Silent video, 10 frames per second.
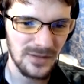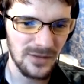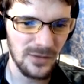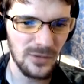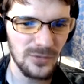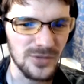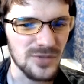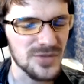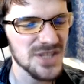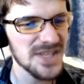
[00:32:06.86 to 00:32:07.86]
Oh,
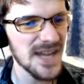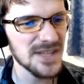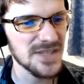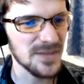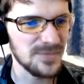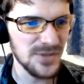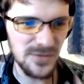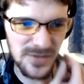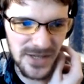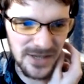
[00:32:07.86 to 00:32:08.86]
you stacked up
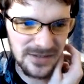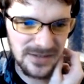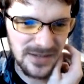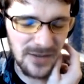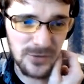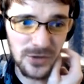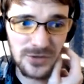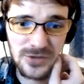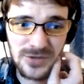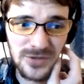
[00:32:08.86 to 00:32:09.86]
unit. I've
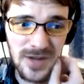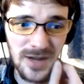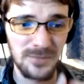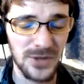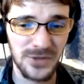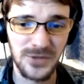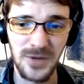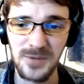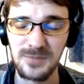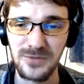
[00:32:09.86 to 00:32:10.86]
gotten
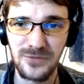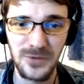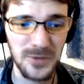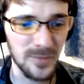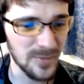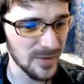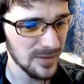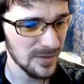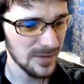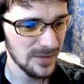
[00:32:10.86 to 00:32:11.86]
uh, before, but
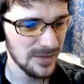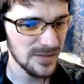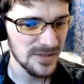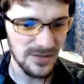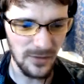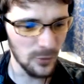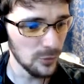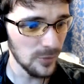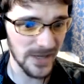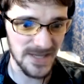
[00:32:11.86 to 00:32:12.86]

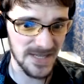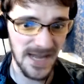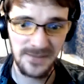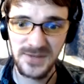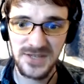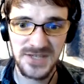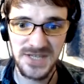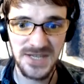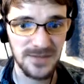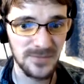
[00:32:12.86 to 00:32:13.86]
always happy to
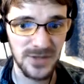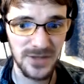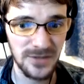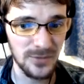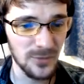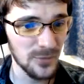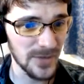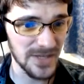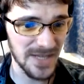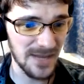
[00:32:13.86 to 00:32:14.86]
see him, you know?
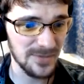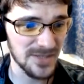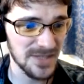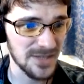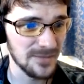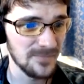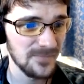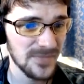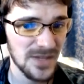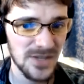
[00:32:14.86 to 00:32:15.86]
Always happy to see him.
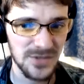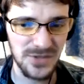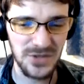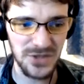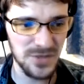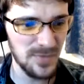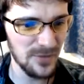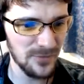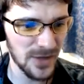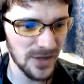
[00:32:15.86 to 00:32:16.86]
So he's got
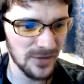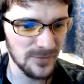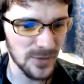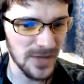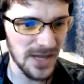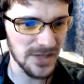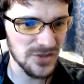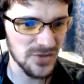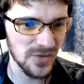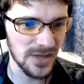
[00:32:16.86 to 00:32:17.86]
Spitfire and Volcanic
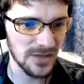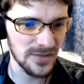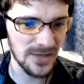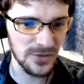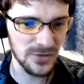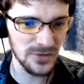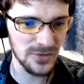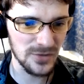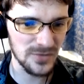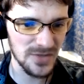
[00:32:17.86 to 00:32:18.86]
Strike. Now, the good
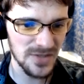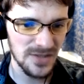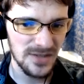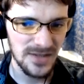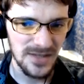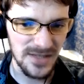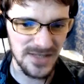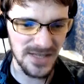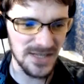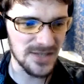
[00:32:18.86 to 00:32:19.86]
news is
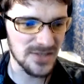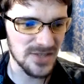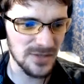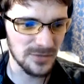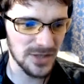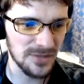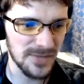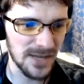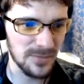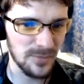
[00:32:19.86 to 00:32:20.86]
that he could still learn
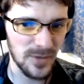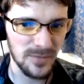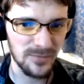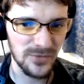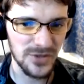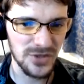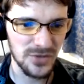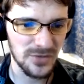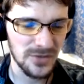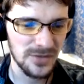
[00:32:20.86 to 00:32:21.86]
Magma Bomb, I'm pretty sure.